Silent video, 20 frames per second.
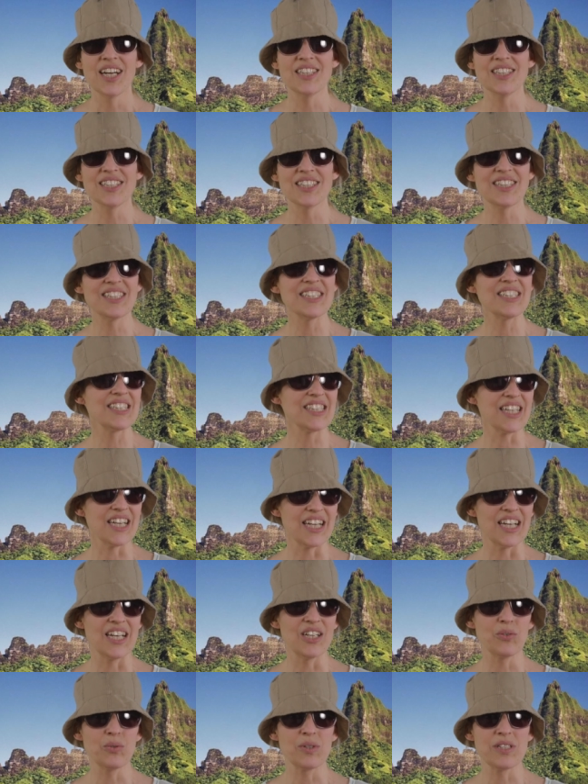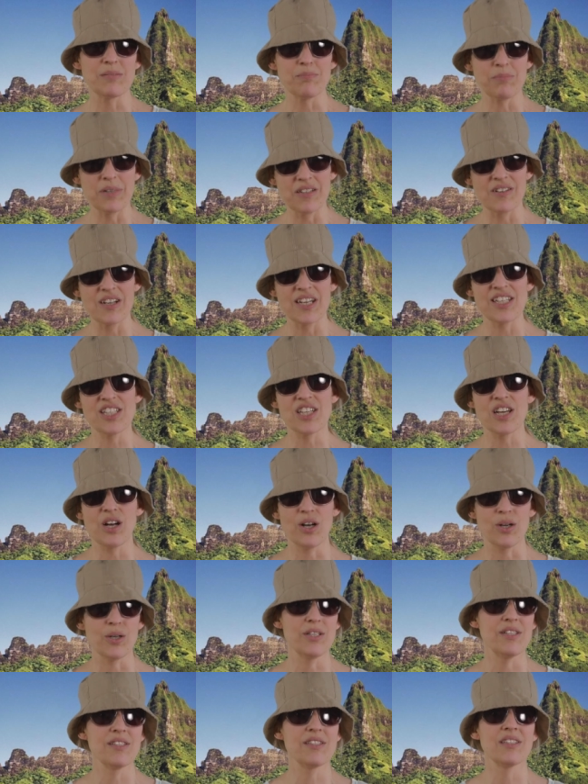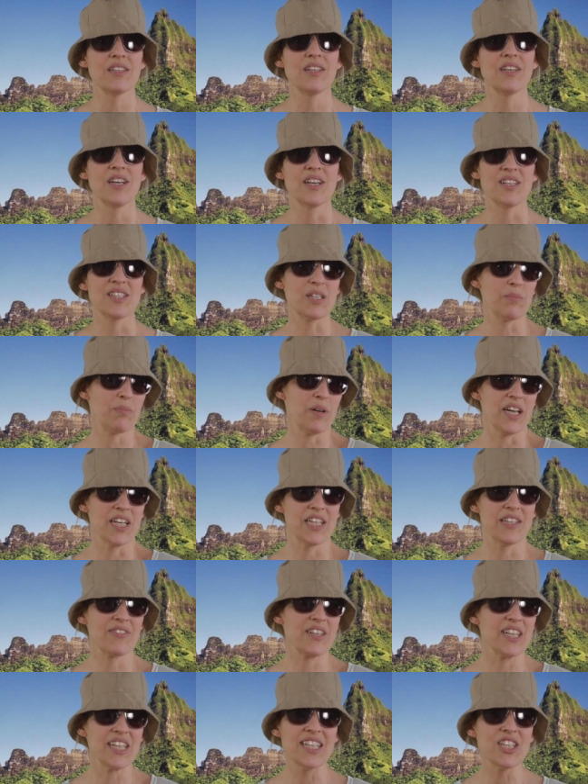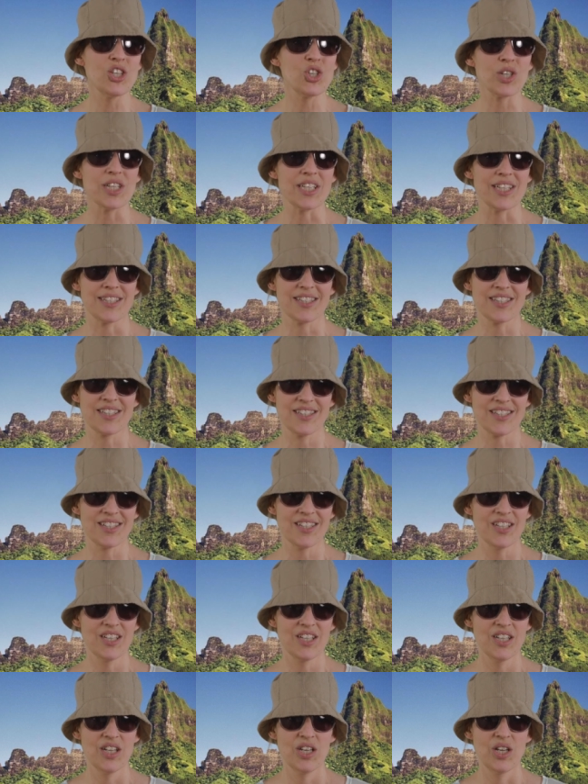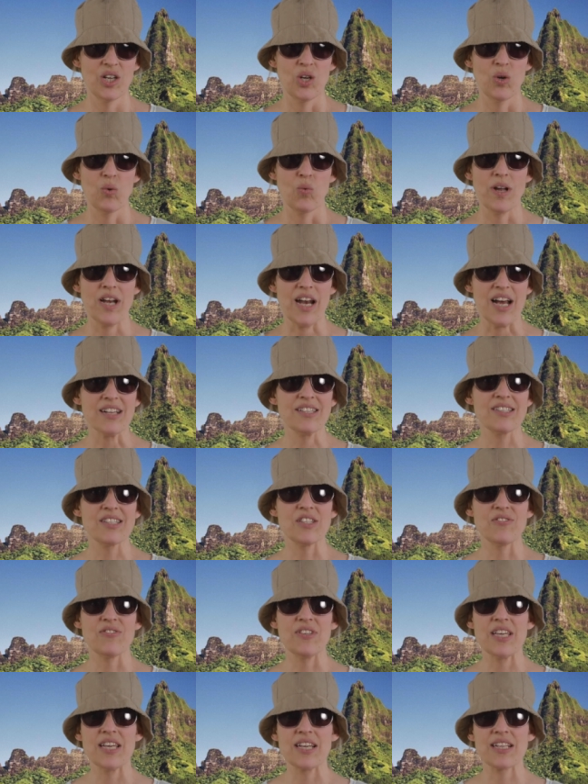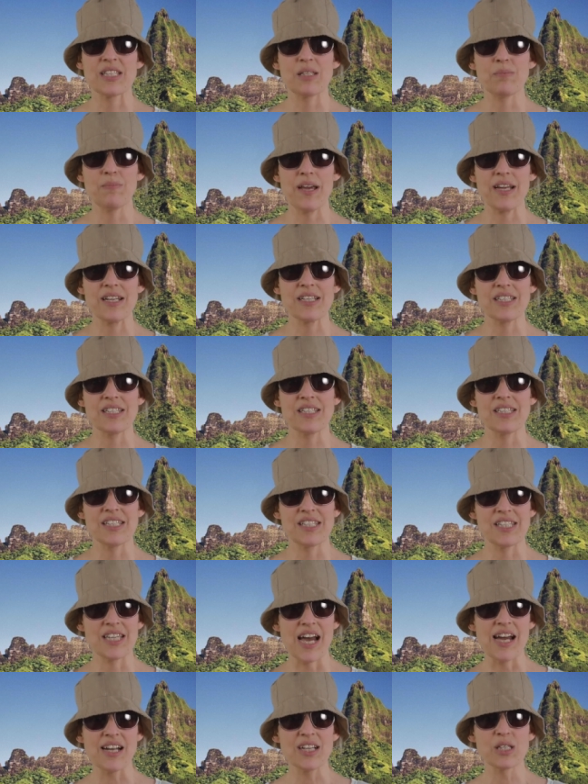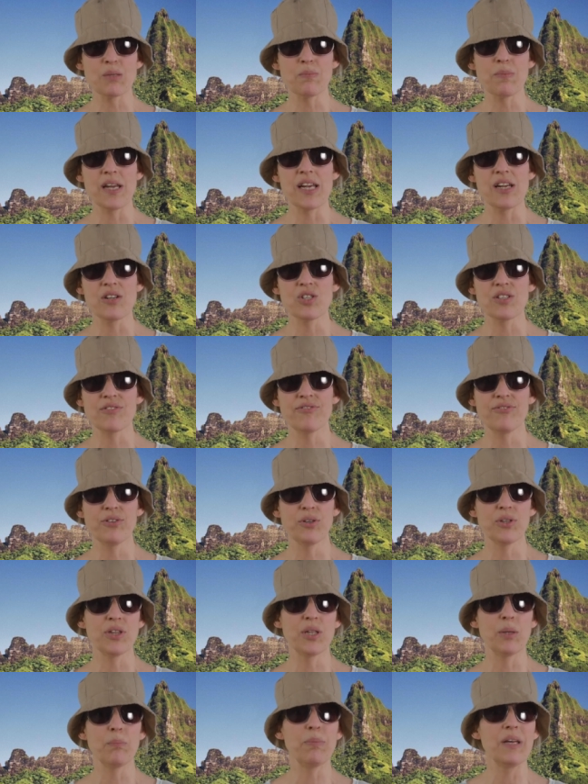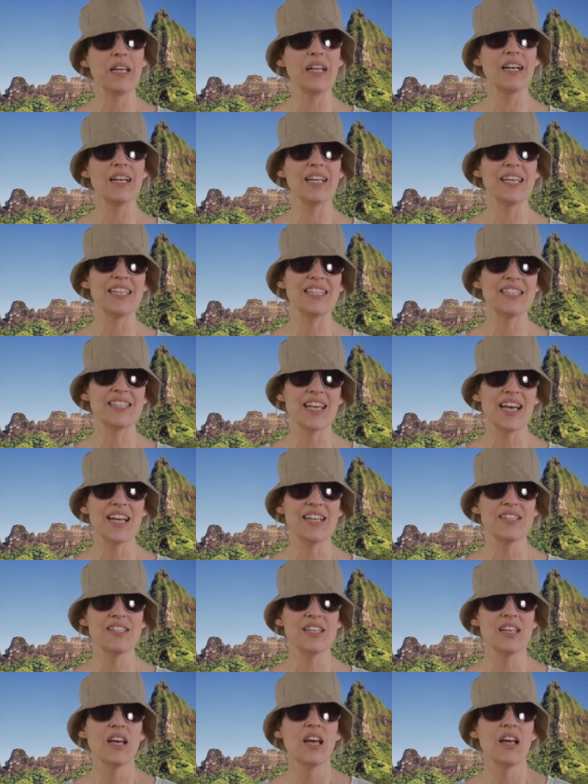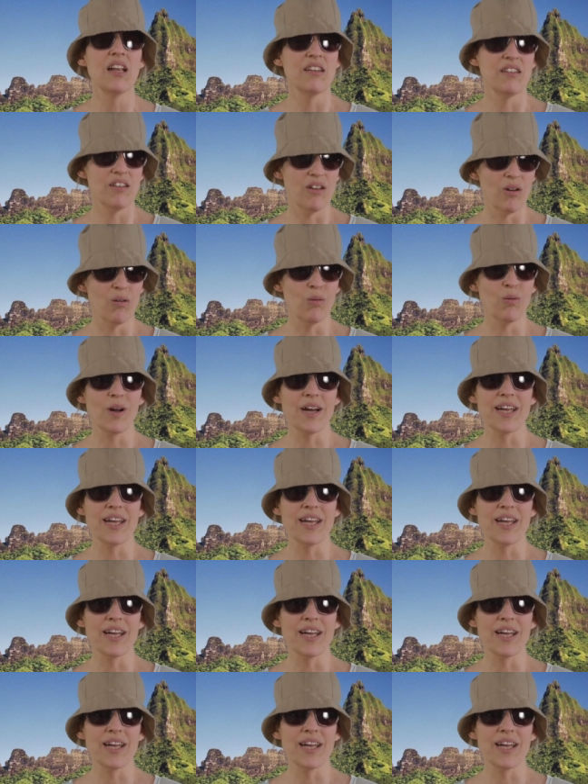and that the silo is merely to house a supply of kitty treats. When asked if he expected the taxpayer to foot the bill, he said, No,